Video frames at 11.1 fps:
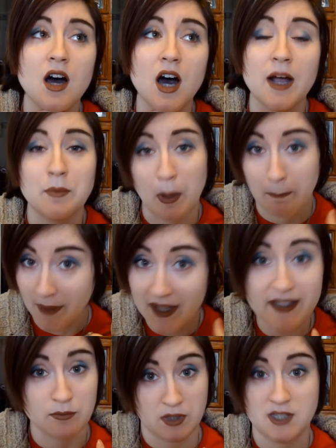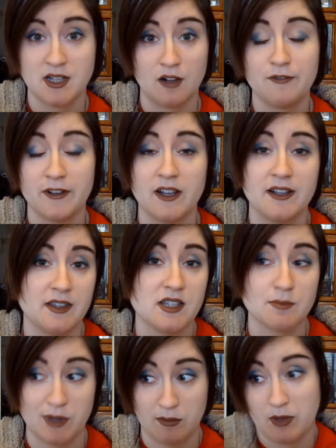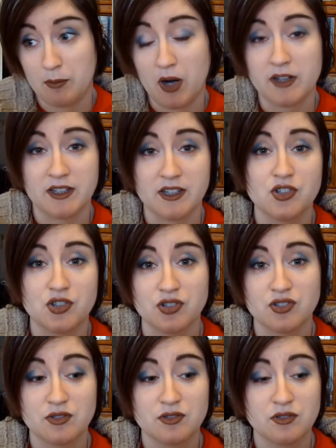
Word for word: I'm not making myself feel like this. My body is just,